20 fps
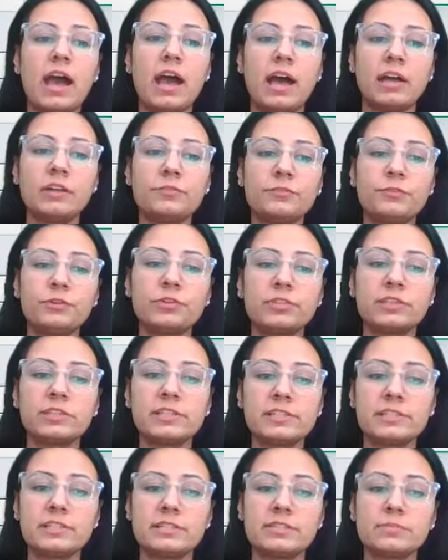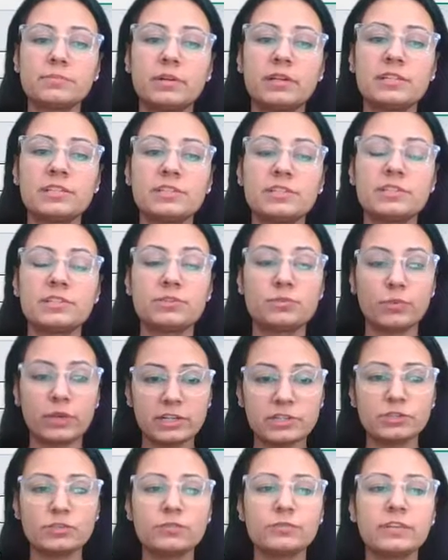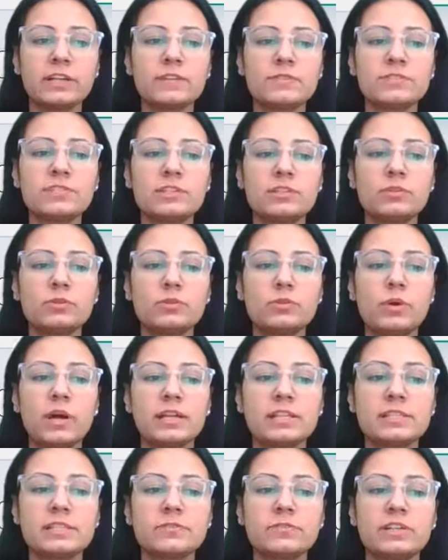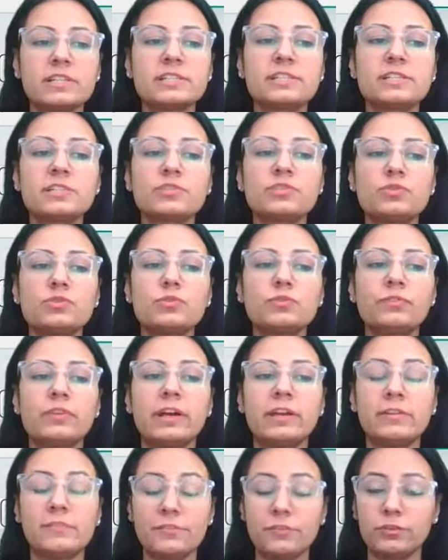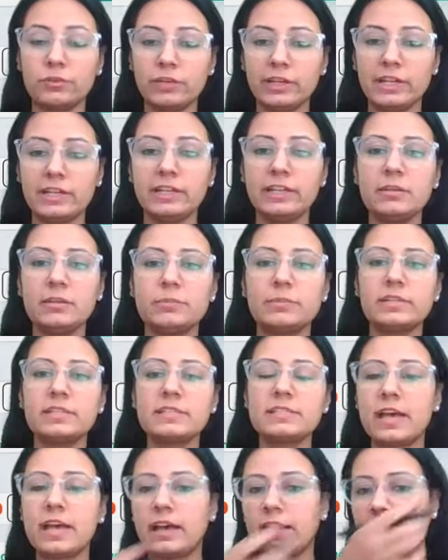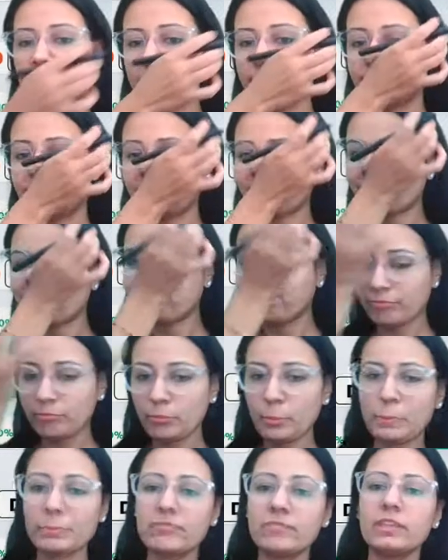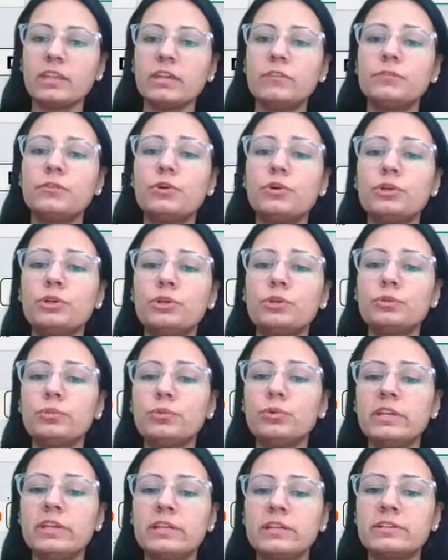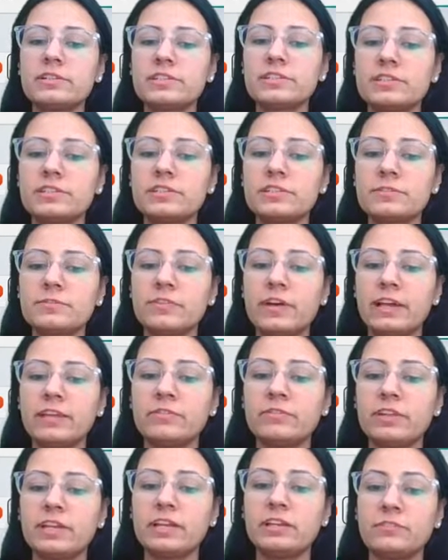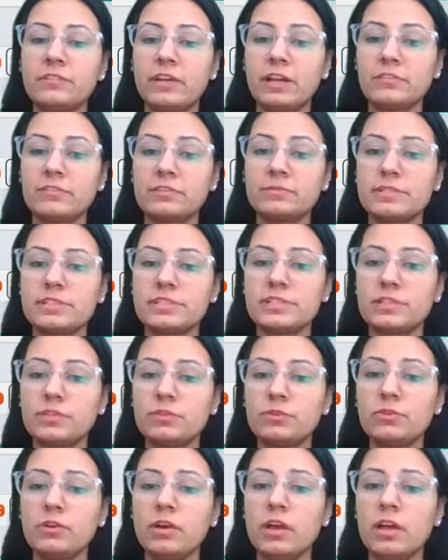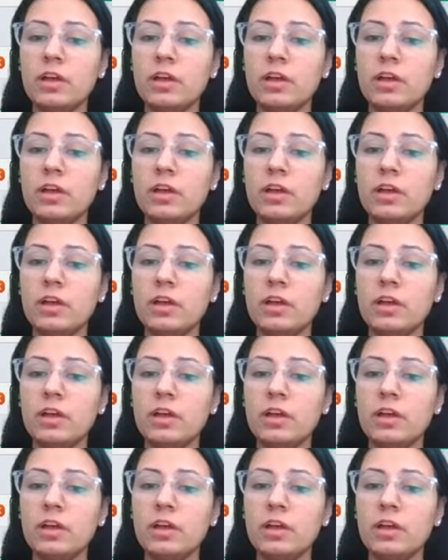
And for 36 months, it's 1250 and 1625 for 18 months. And for 2 years, it is 58500.